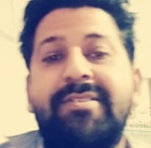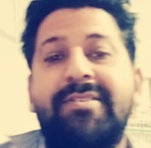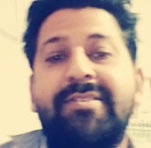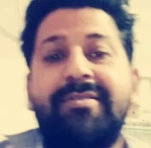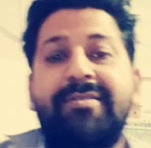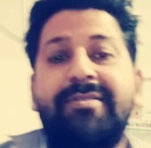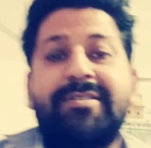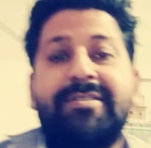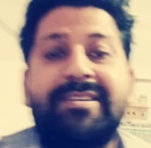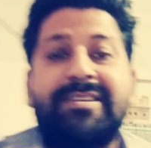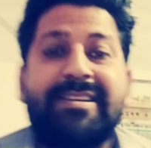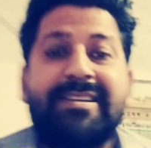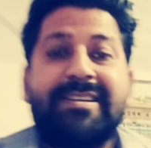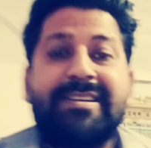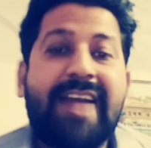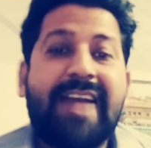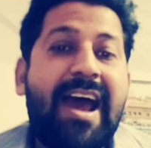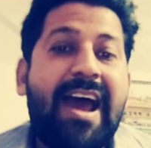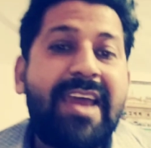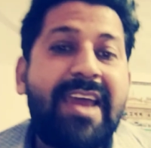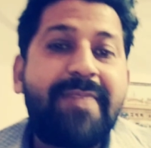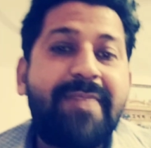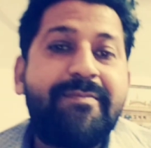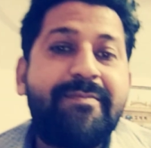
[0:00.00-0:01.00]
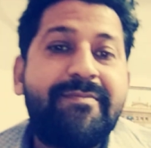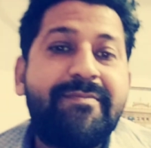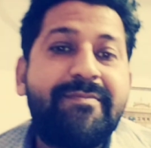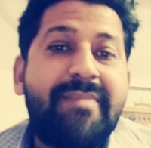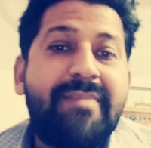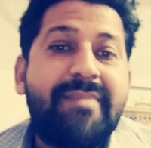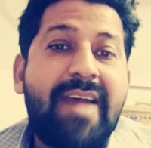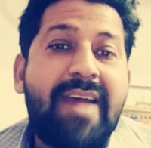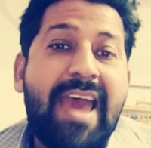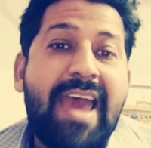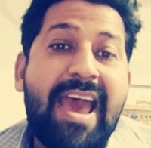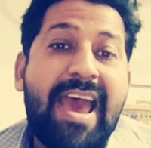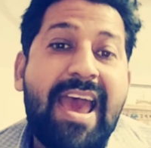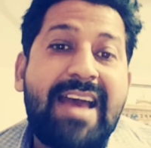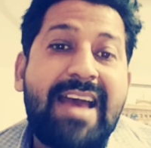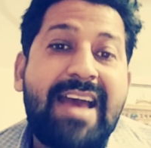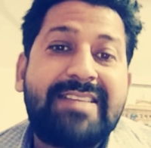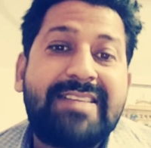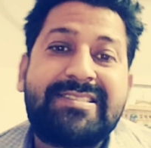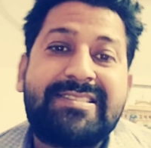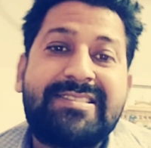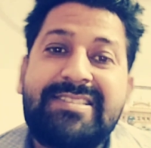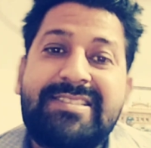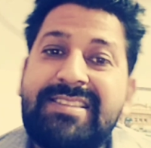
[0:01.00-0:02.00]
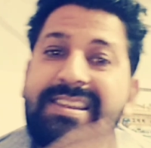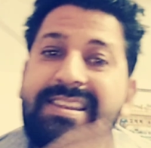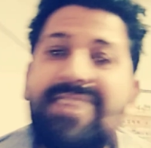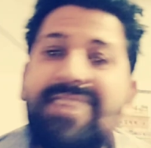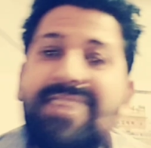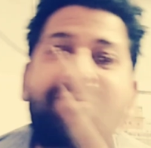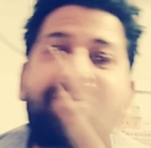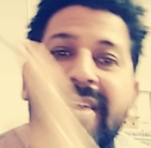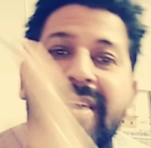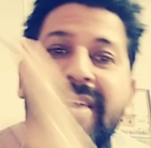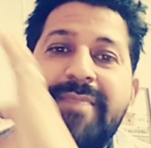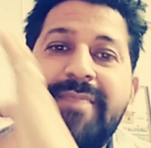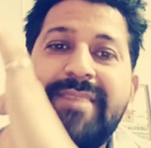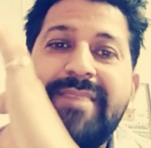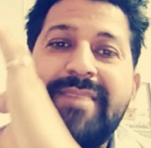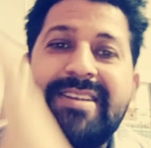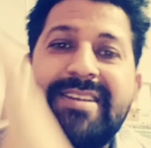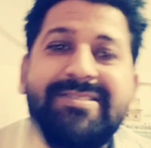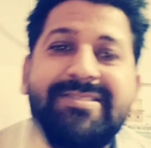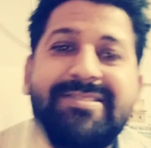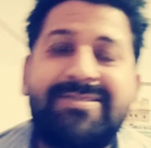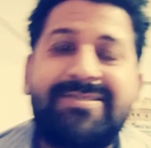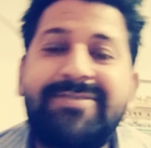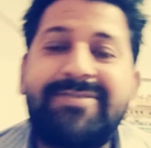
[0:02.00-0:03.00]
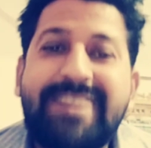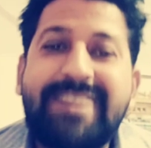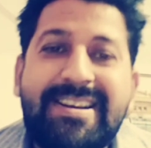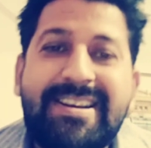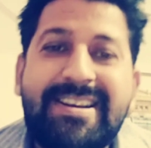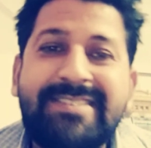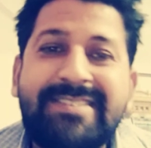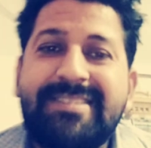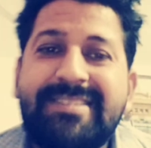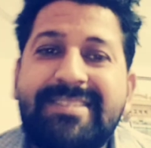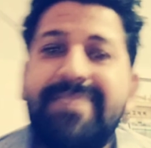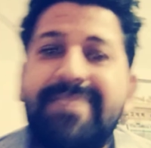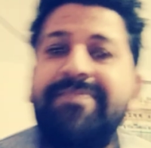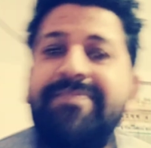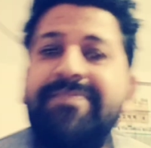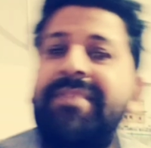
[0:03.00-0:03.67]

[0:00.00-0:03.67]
So time has three formats, students.